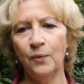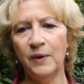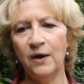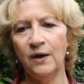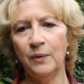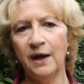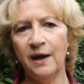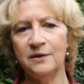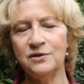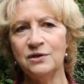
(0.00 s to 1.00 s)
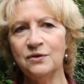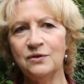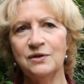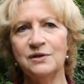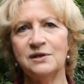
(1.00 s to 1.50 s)
where we had
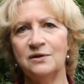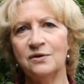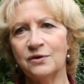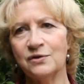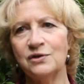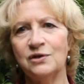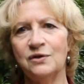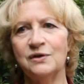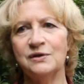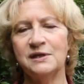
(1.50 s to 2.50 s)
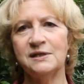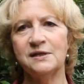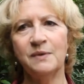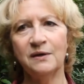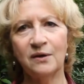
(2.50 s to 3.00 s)
students and doctoral students and
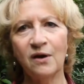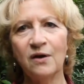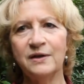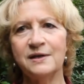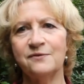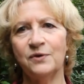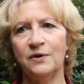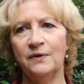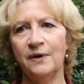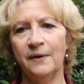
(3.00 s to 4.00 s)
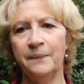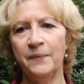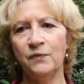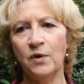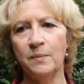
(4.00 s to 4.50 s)
some other colleagues from
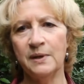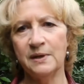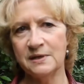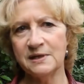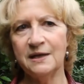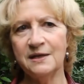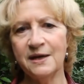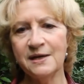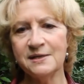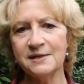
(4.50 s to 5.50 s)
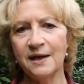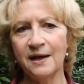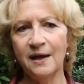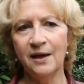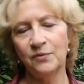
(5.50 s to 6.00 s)
CNRS,
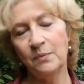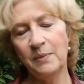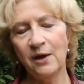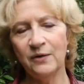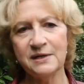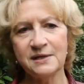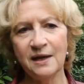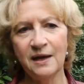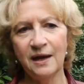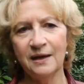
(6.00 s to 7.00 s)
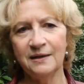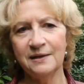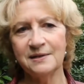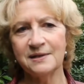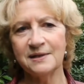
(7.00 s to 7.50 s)
from Paris, and
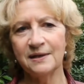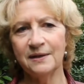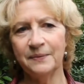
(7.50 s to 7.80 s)
it's